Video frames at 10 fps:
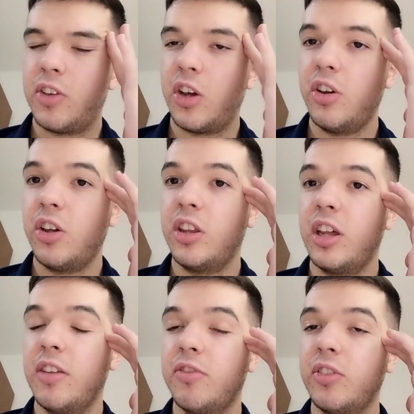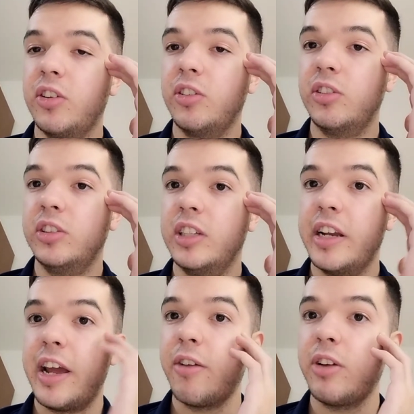her than for
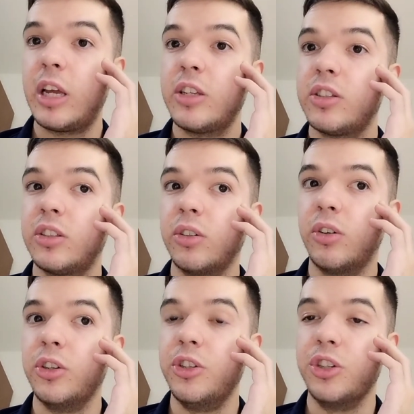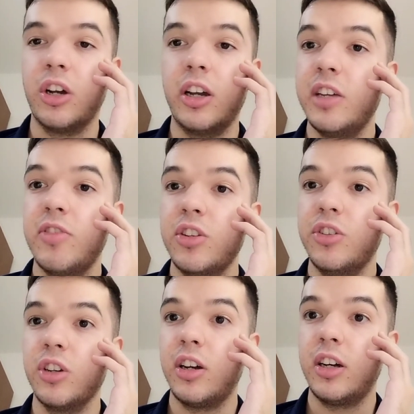Daenerys or Jon, even
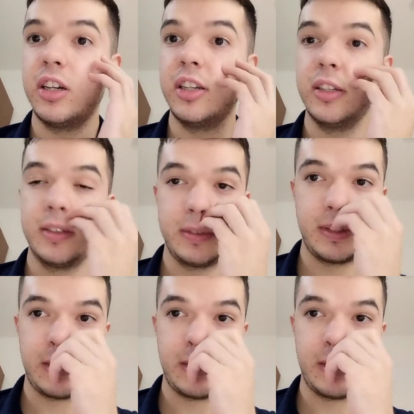Jon,